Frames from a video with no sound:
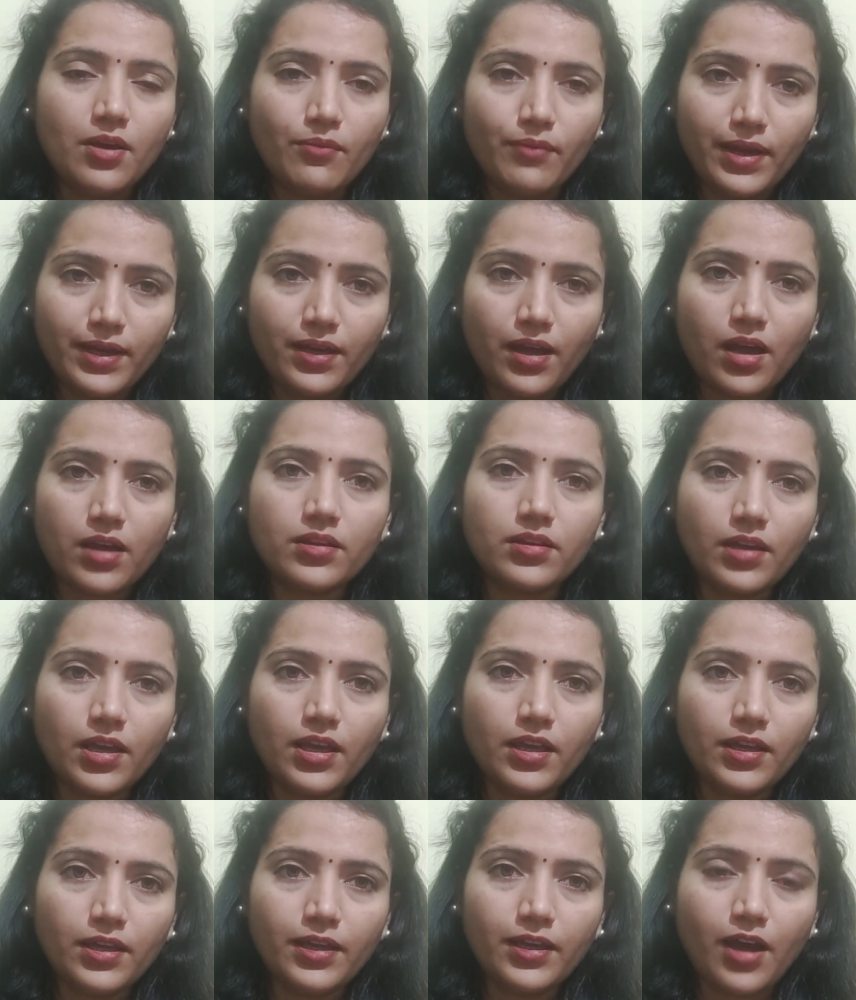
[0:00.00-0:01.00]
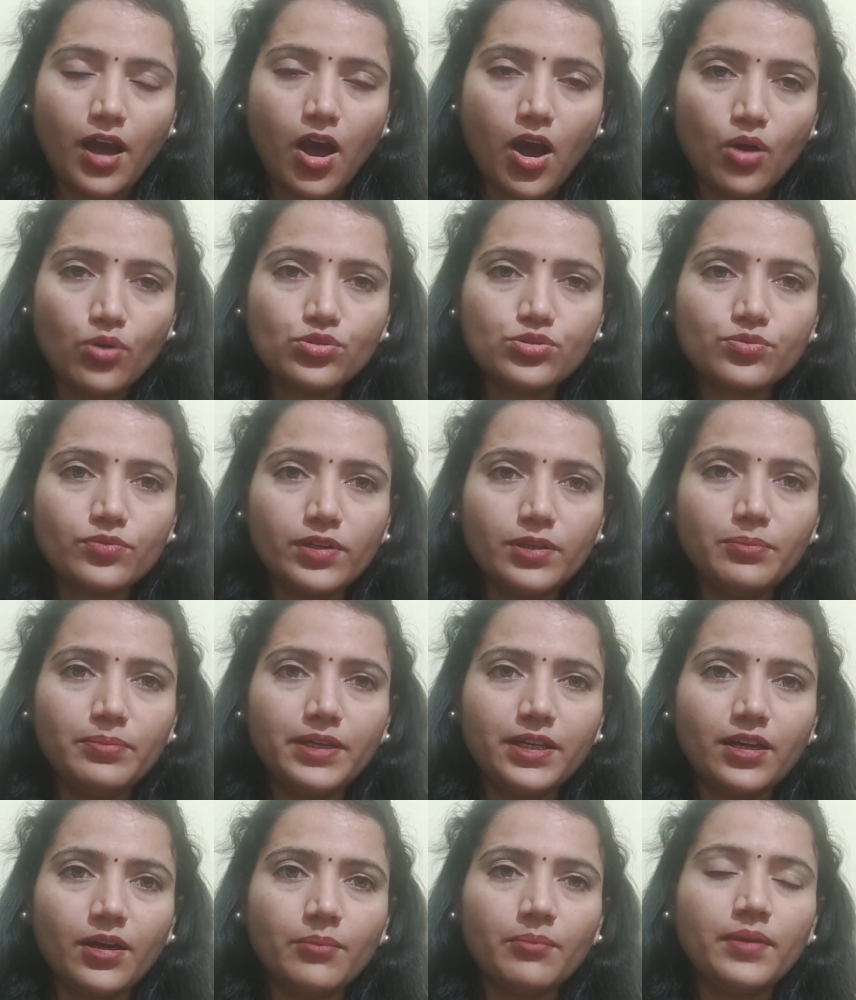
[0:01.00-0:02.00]
When a house will
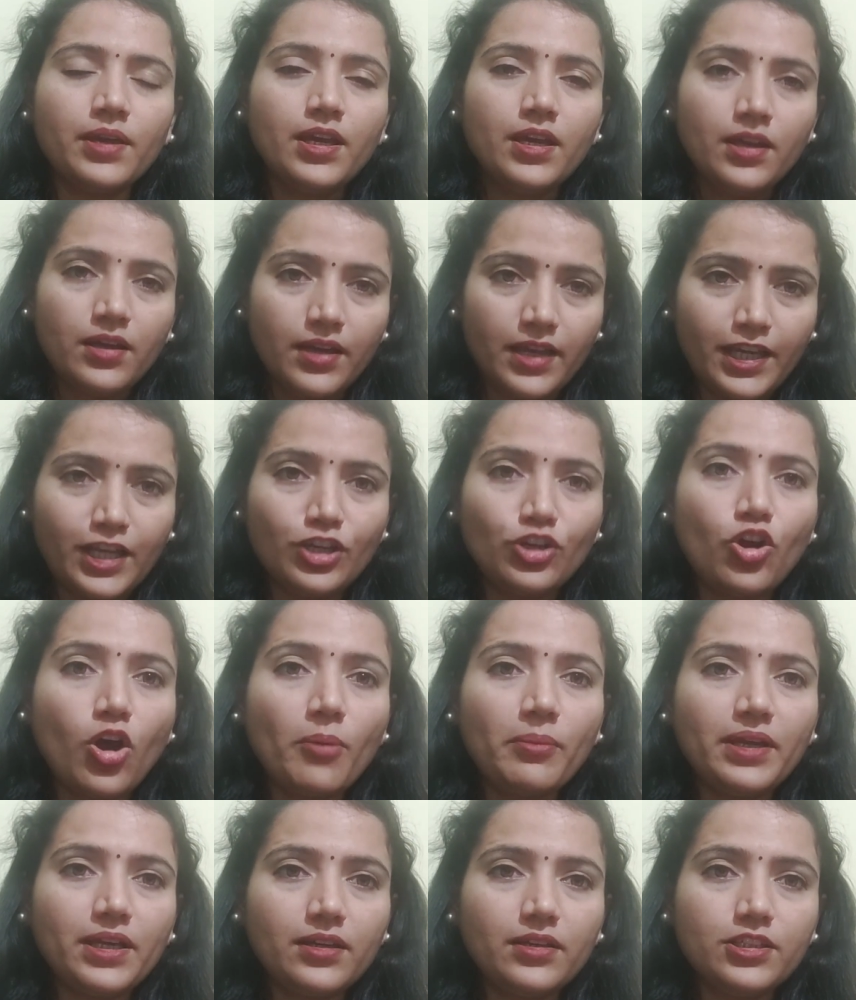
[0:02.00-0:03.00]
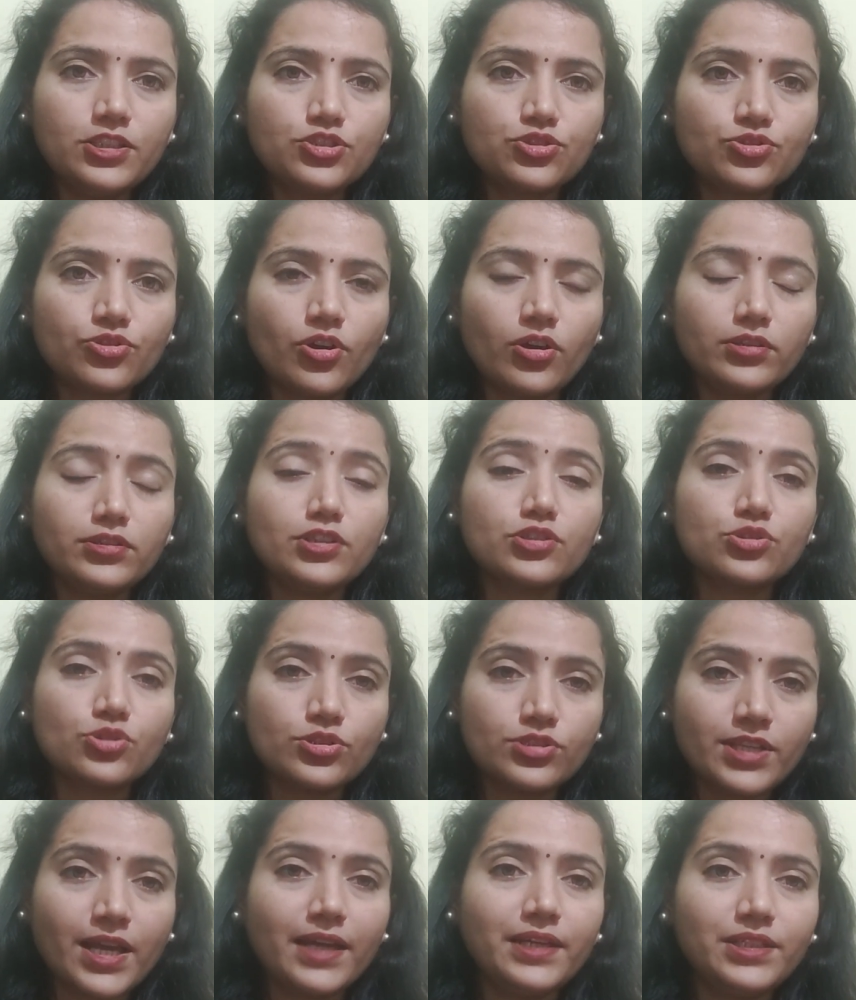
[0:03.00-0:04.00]
become economically strong, the
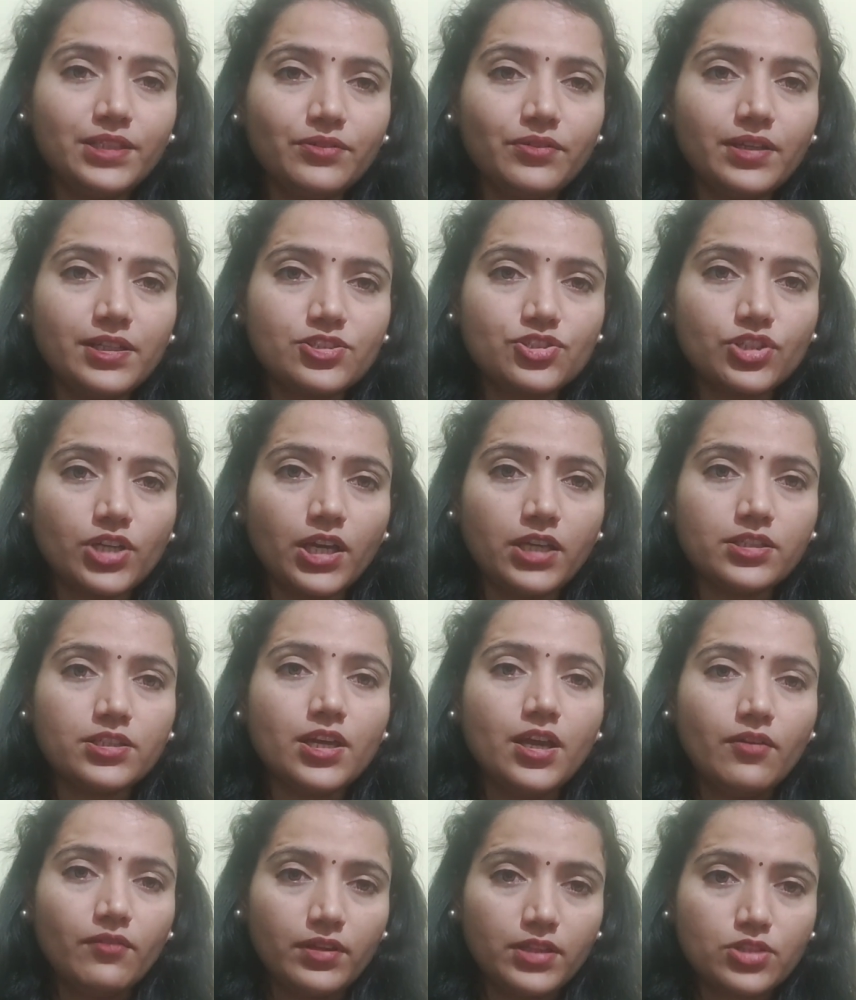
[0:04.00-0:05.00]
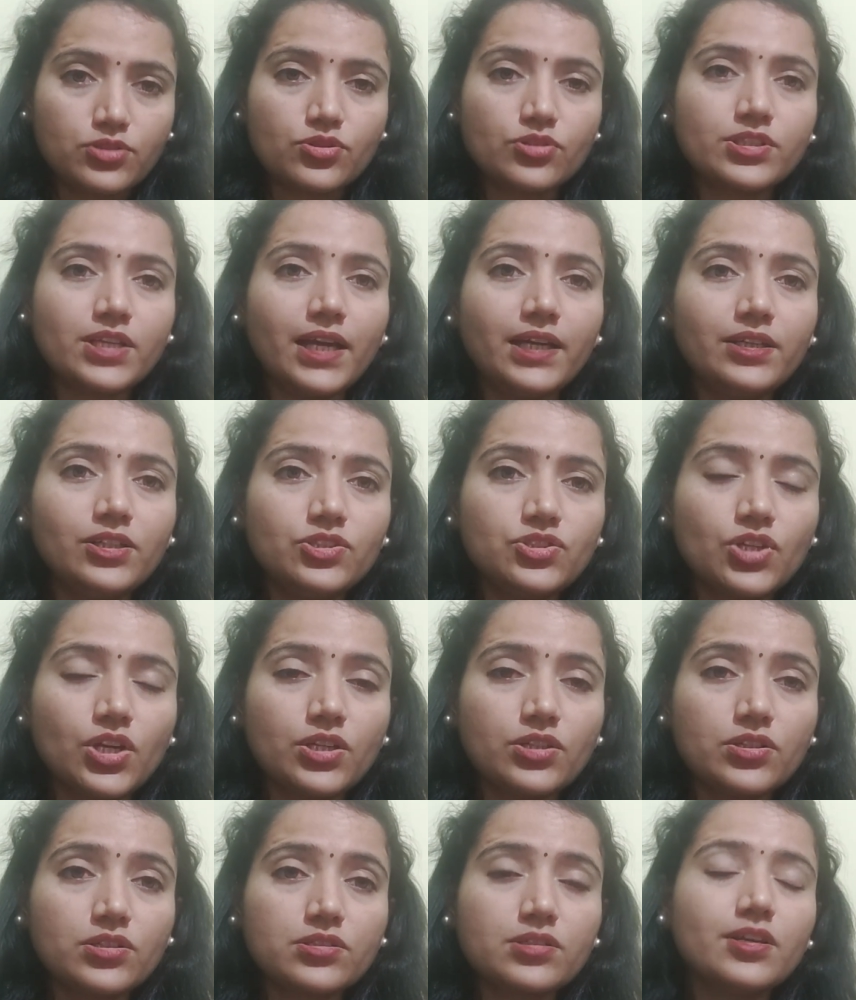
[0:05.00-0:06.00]
society will change. When the society
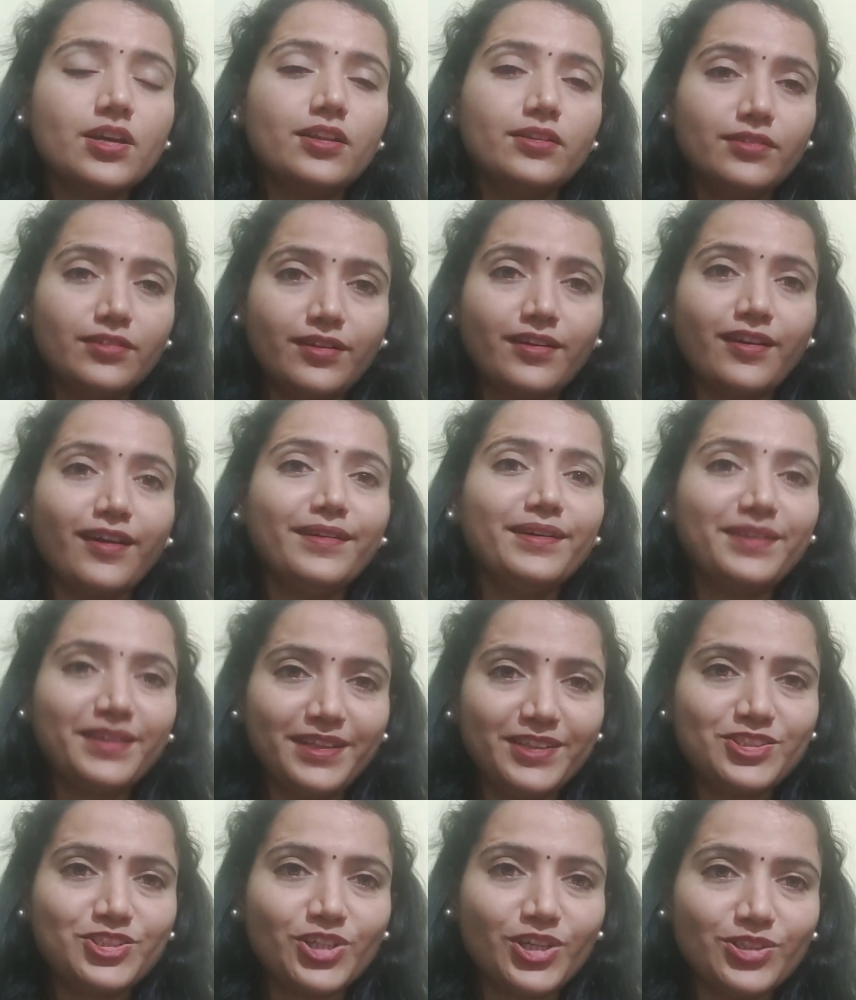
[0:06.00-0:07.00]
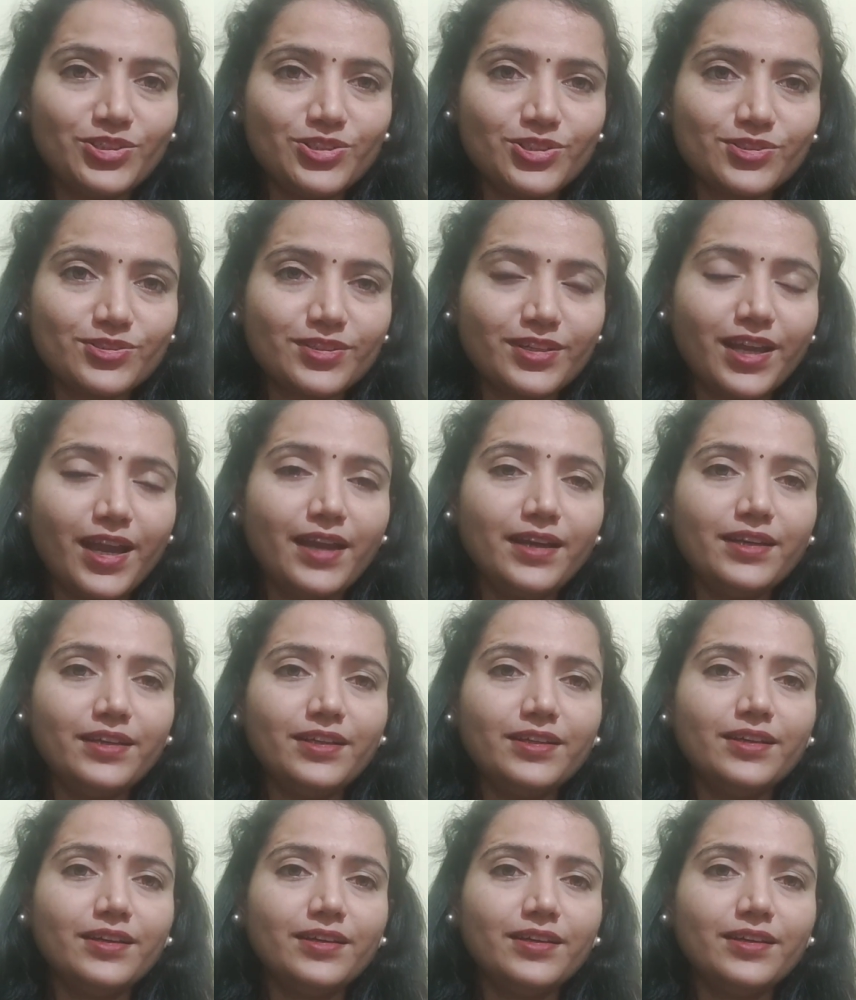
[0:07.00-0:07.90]
changes, the country changes, and